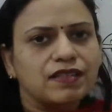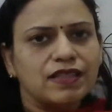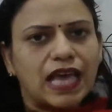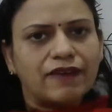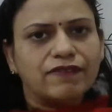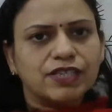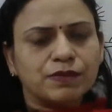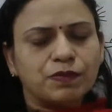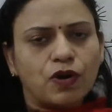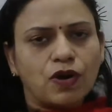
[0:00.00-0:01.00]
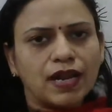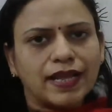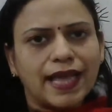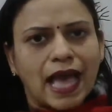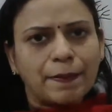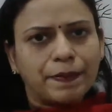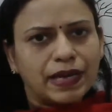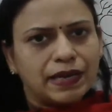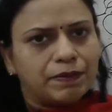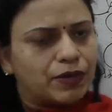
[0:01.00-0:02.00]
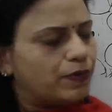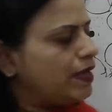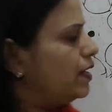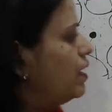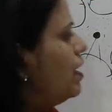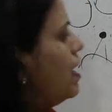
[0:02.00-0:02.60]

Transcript: they have a small gap in between.